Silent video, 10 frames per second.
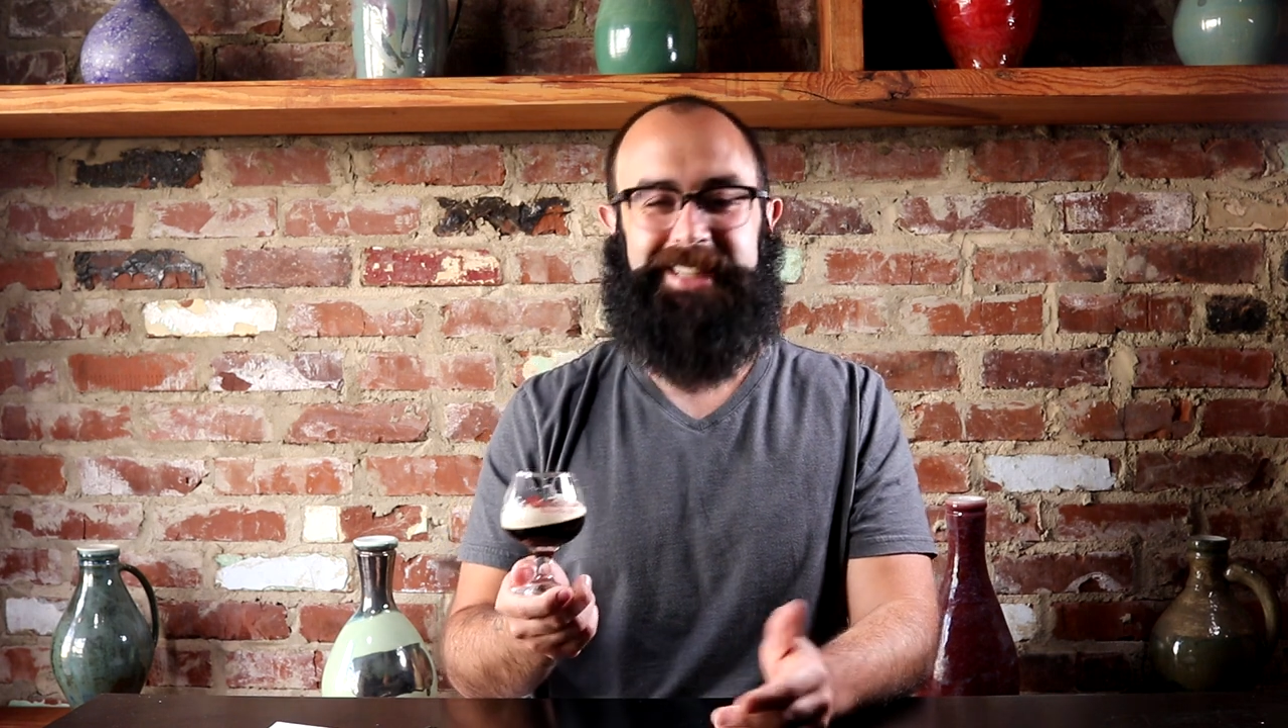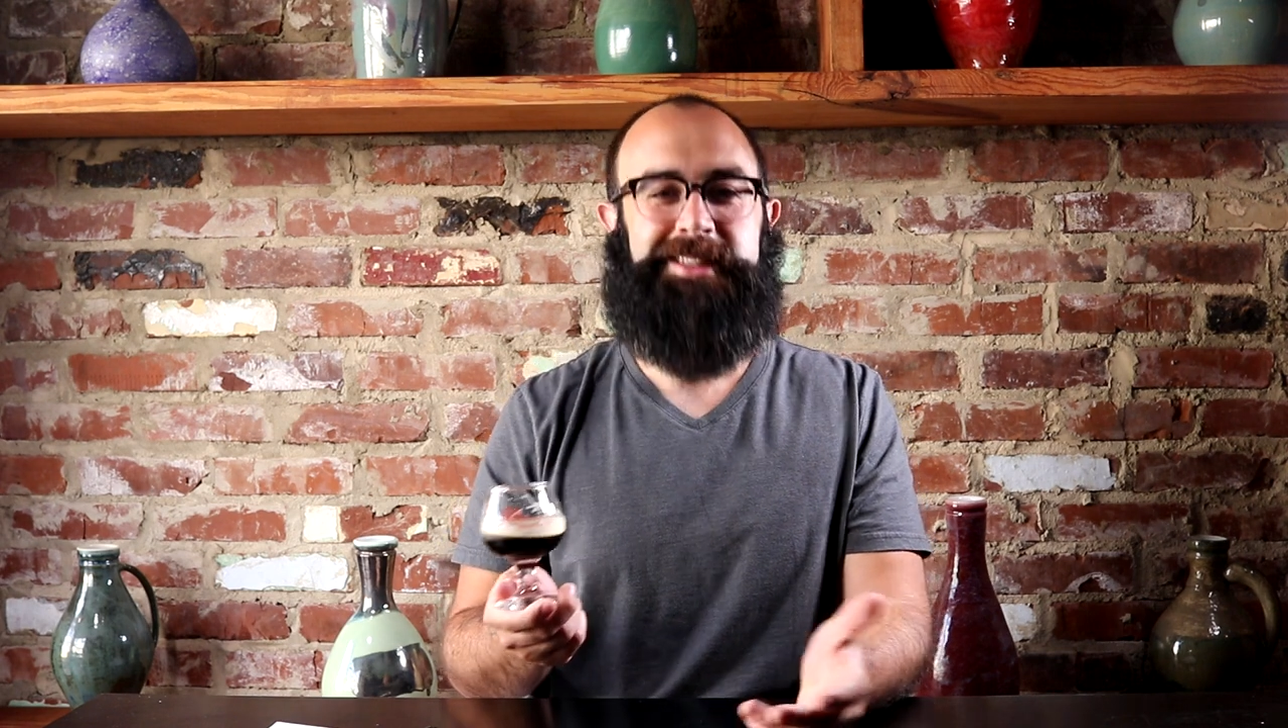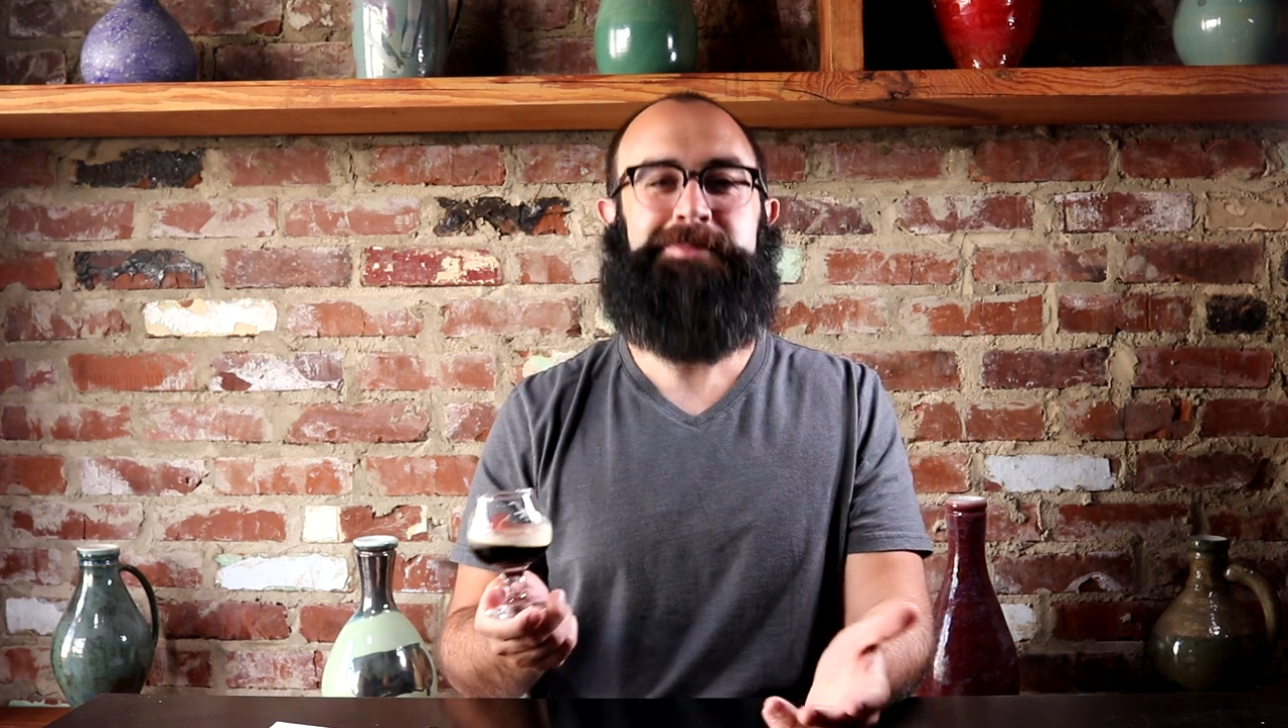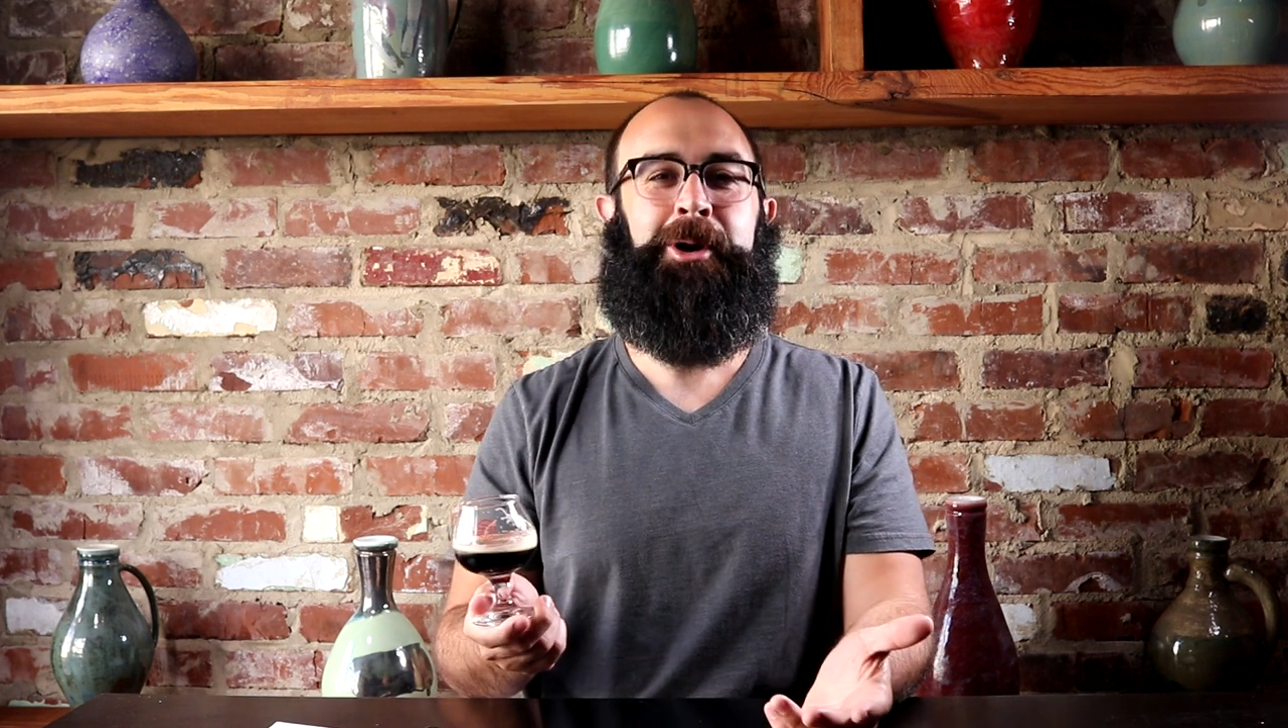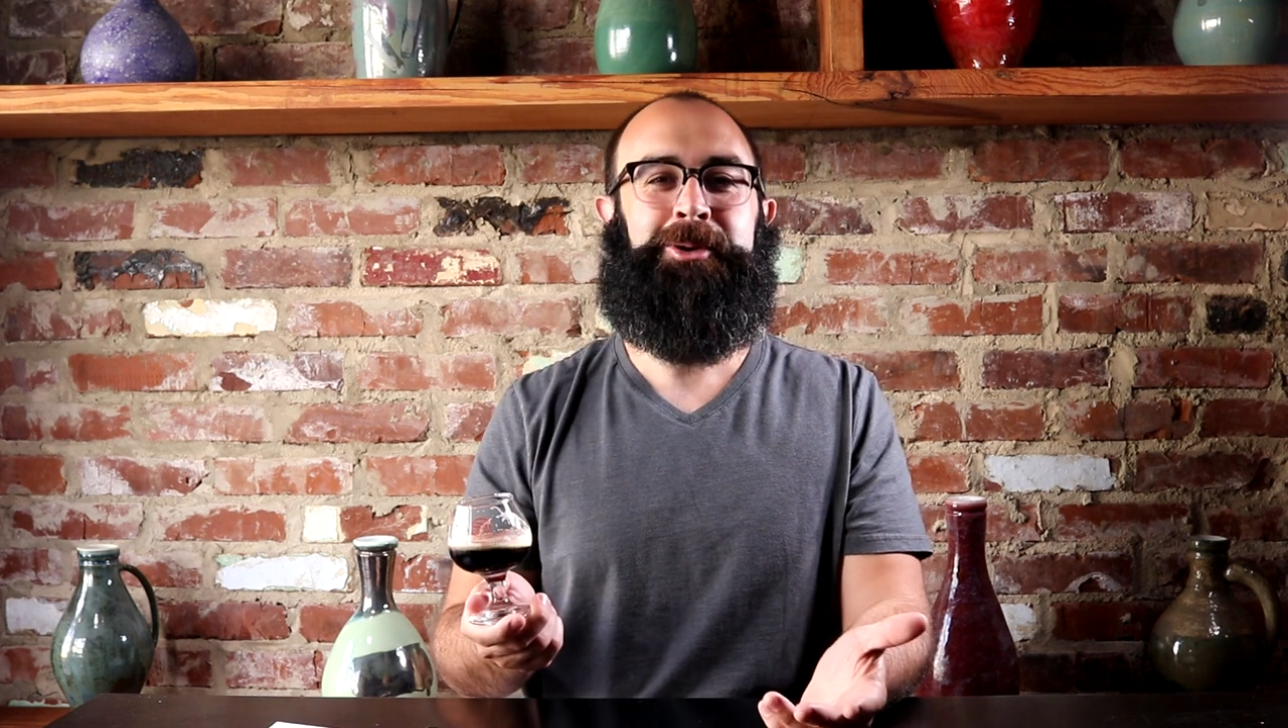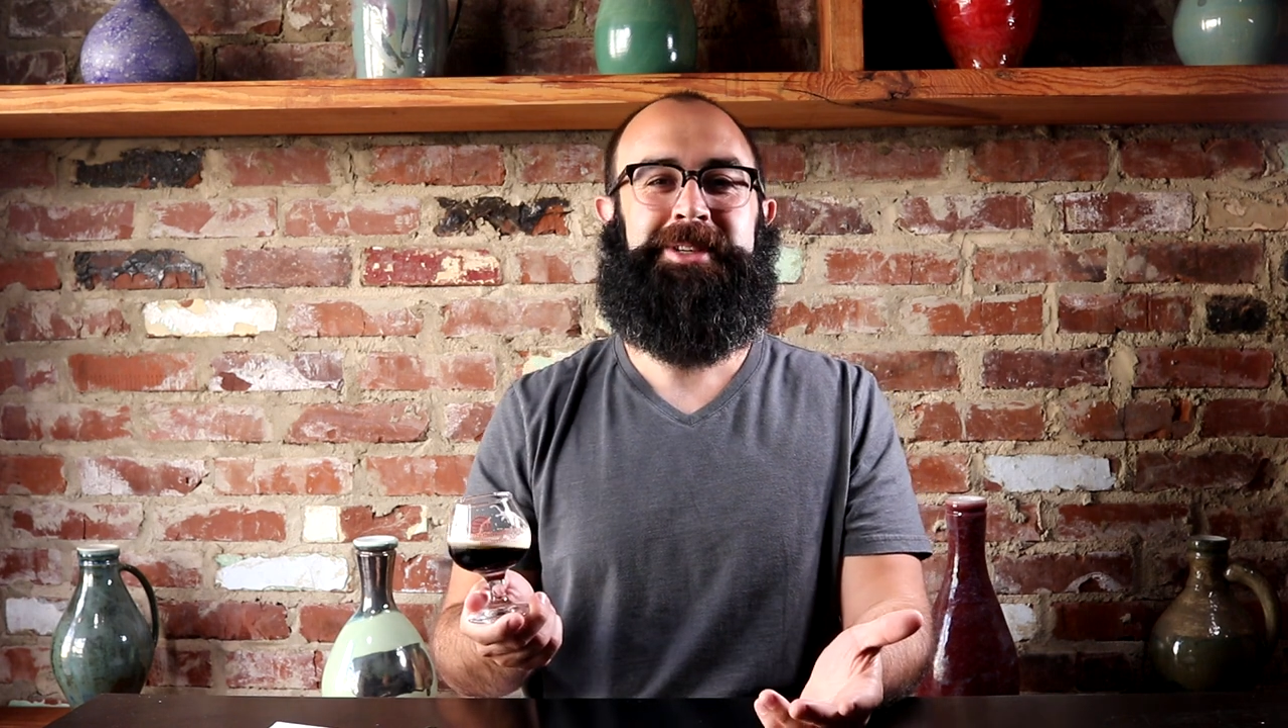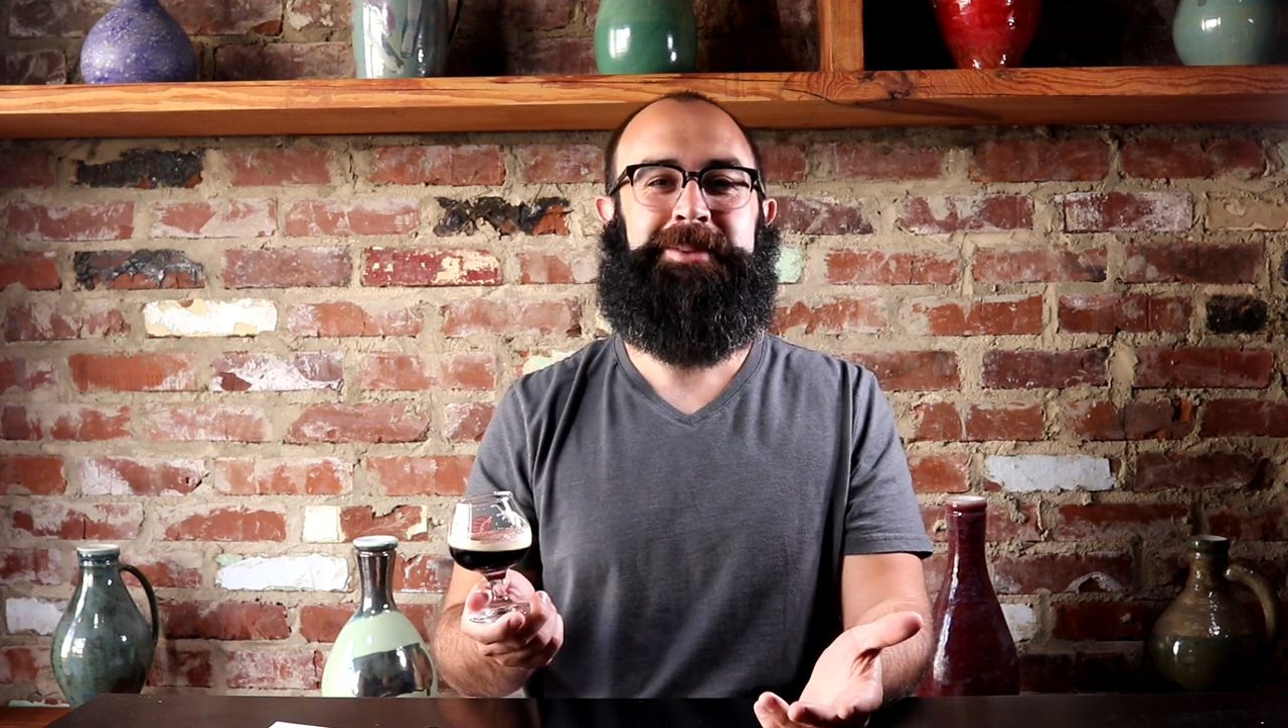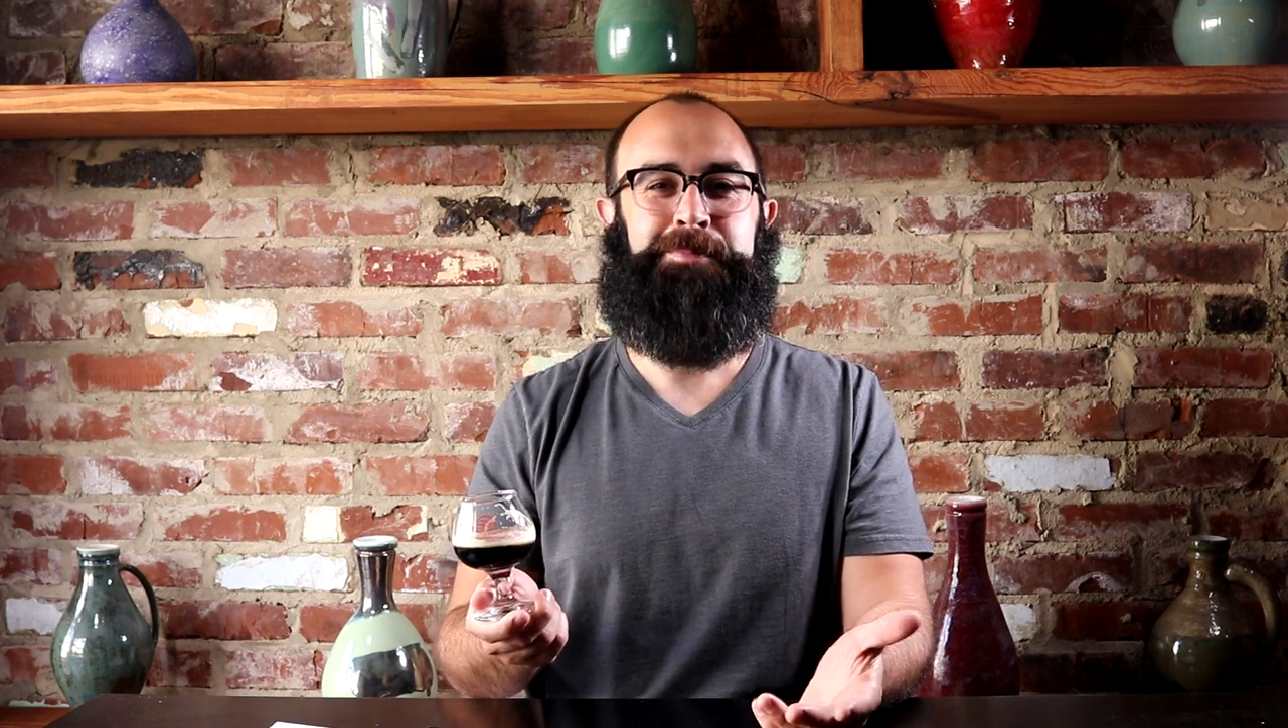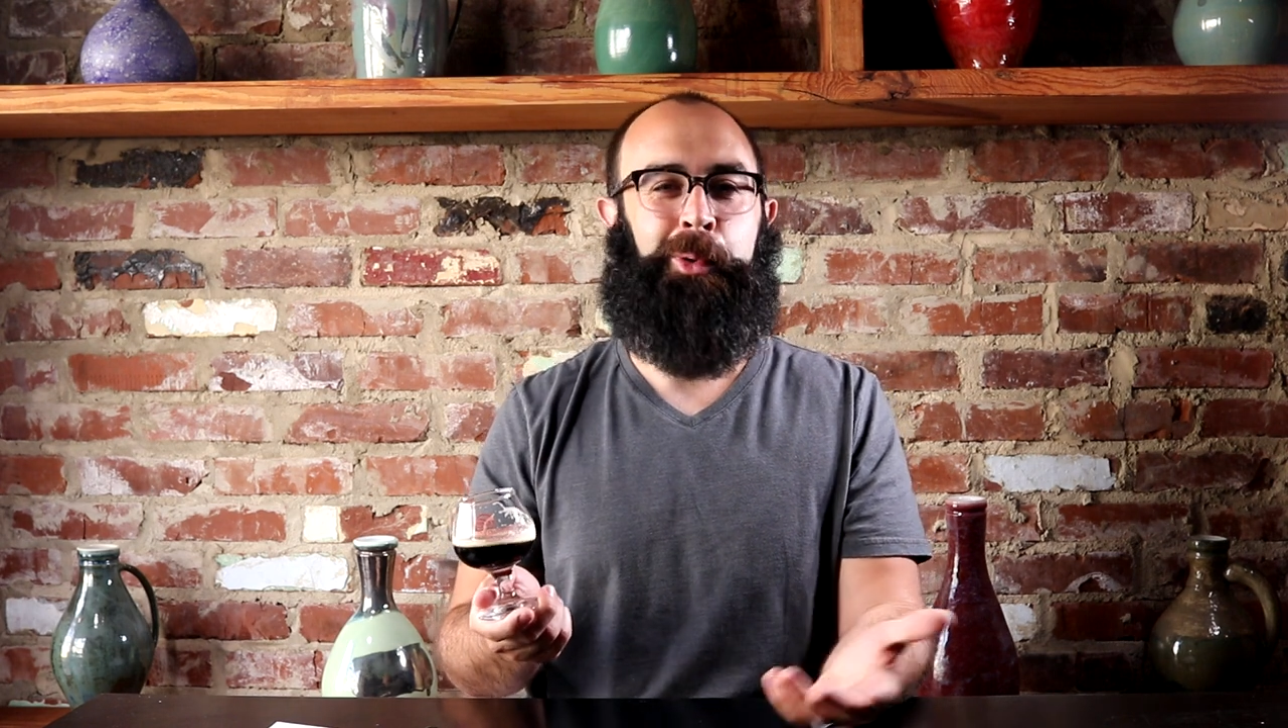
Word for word: smoked